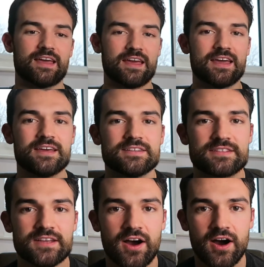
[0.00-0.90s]

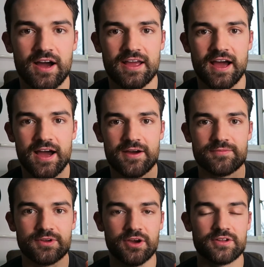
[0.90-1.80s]
is I
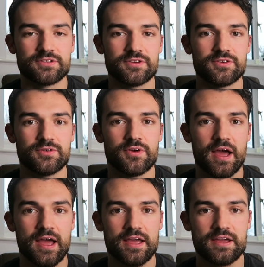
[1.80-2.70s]
am going to do
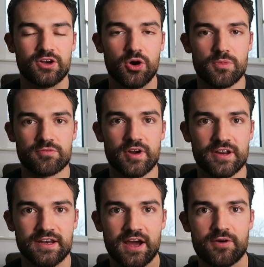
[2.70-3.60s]
a lot more
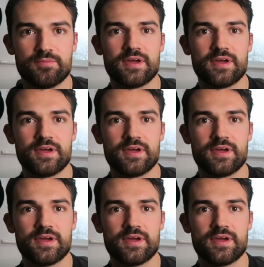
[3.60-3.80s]
running now.